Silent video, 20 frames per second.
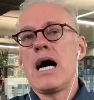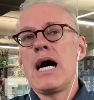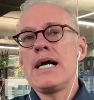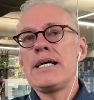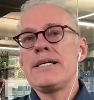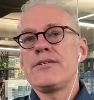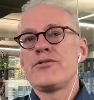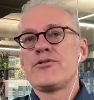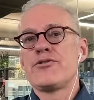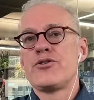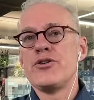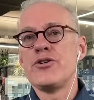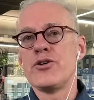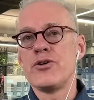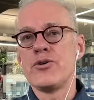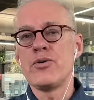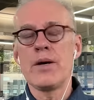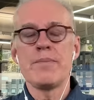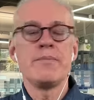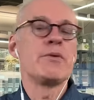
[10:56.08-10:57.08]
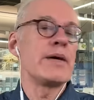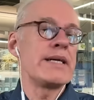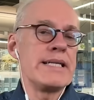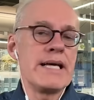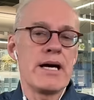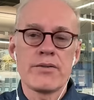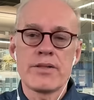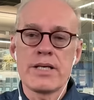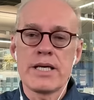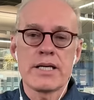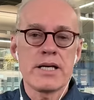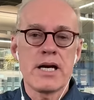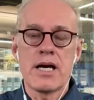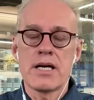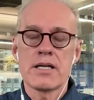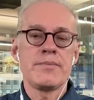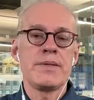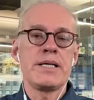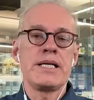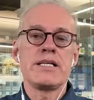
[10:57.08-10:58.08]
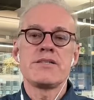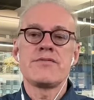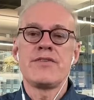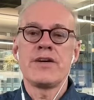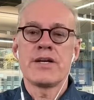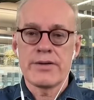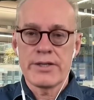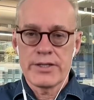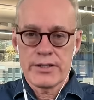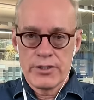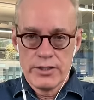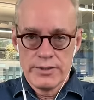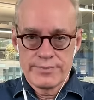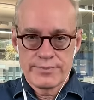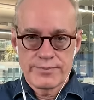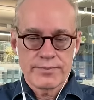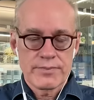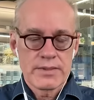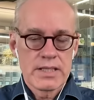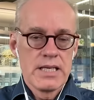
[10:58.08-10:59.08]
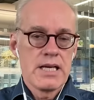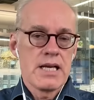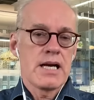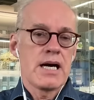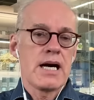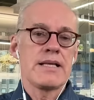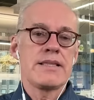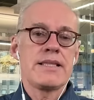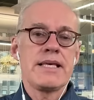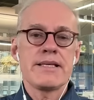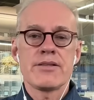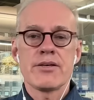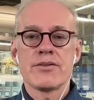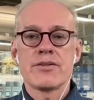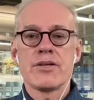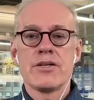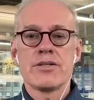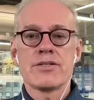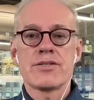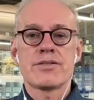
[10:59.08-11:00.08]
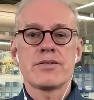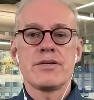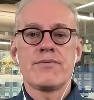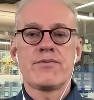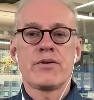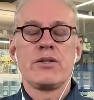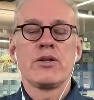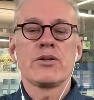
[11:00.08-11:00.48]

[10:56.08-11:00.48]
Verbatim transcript: I do. I mean, right now the economy is very good. I think that there's, if we